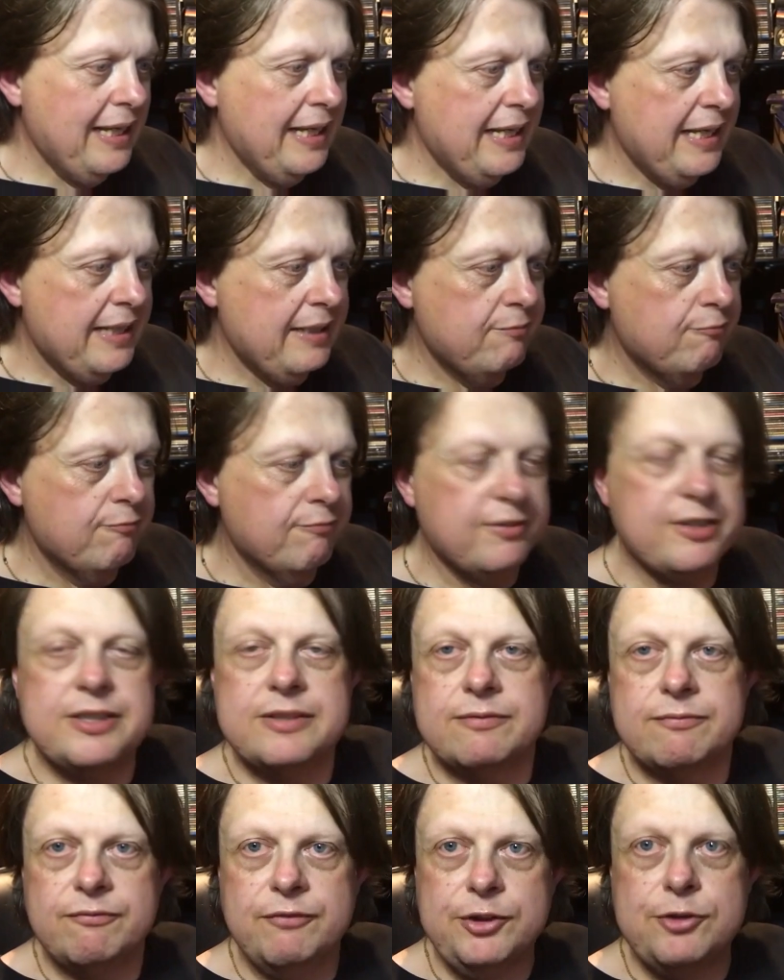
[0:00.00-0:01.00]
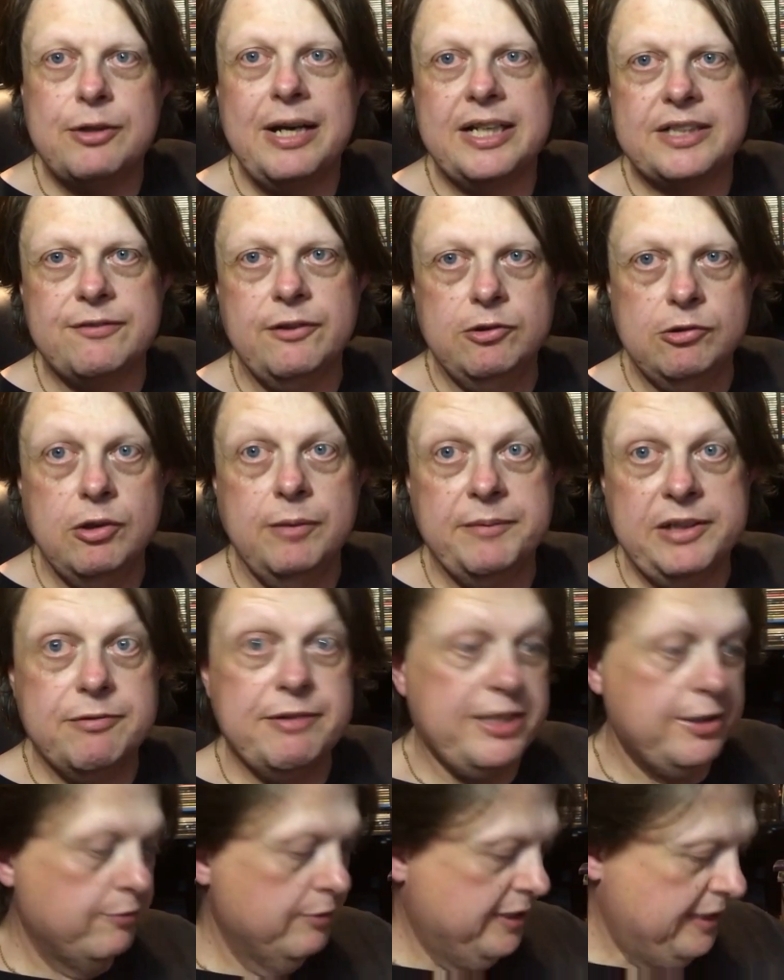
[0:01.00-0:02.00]
is the tracks that were on the
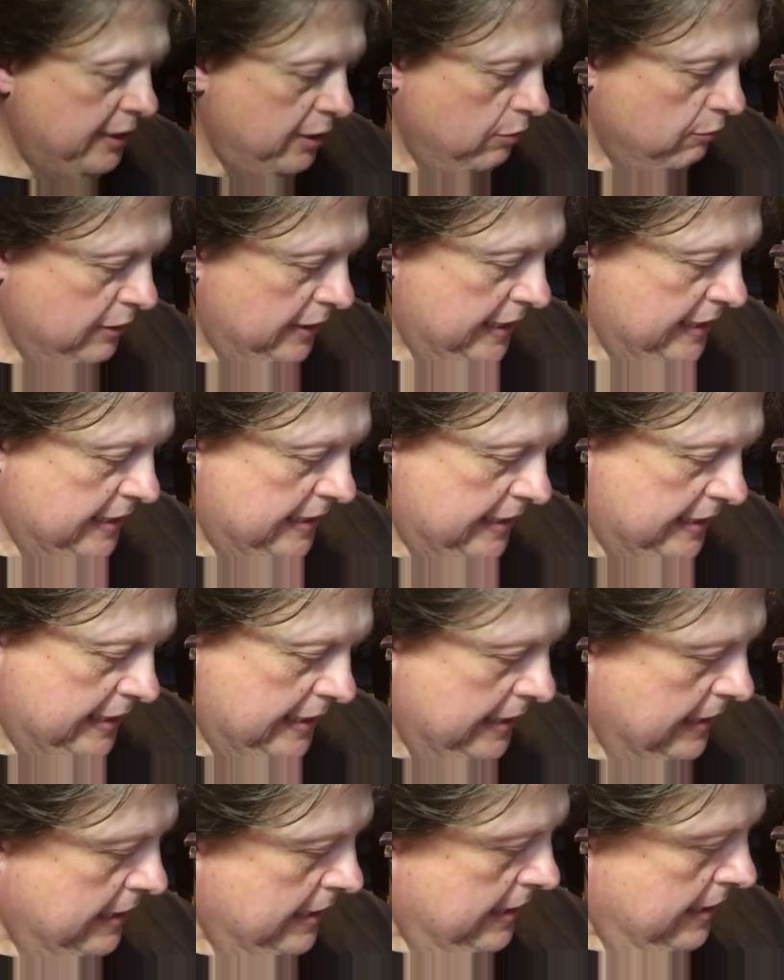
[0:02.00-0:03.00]
original single release.